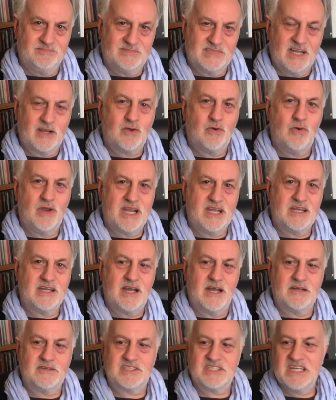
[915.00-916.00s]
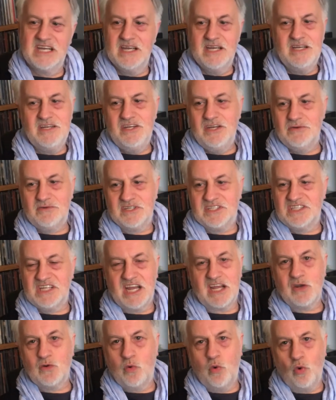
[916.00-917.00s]
A quincunx. You could say
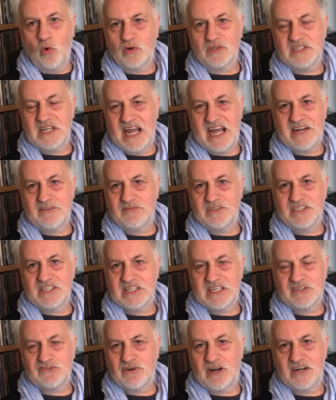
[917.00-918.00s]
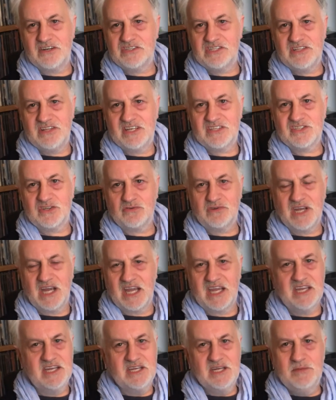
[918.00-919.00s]
quartet for tetralogy, that's
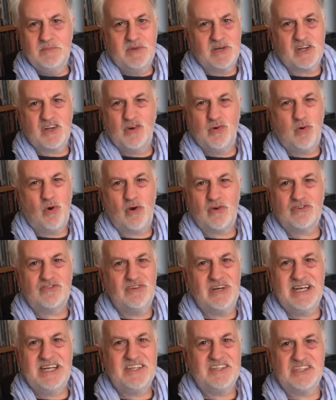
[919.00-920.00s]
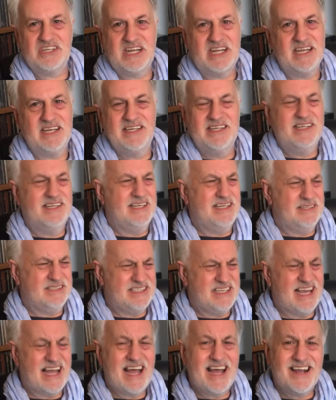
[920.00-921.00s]
okay. But a quadrilogy, that's
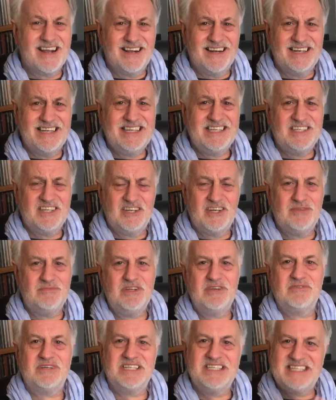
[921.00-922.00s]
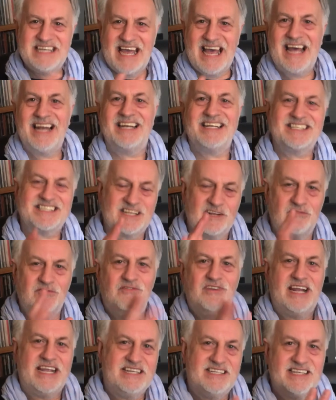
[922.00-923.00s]
an ugly term. You can tell it's
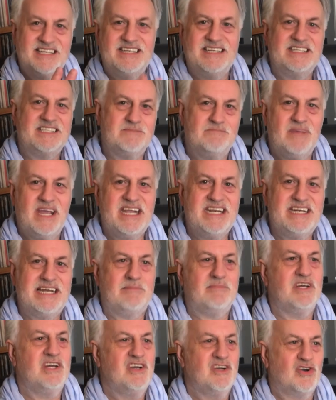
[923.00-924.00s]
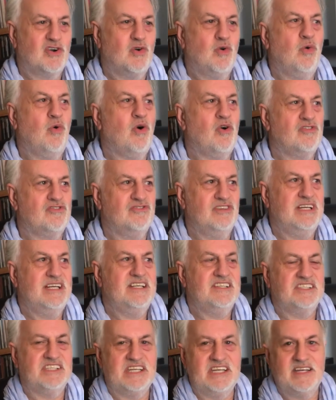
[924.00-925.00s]
conflated and it's made up.
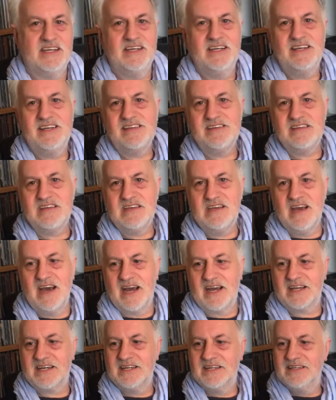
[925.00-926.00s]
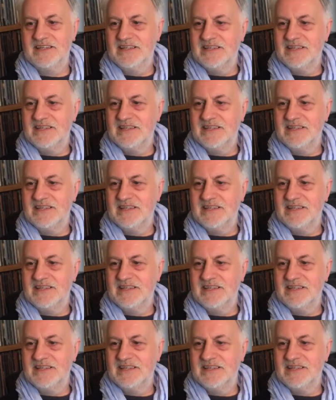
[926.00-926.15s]
Quadrilogy, yuck.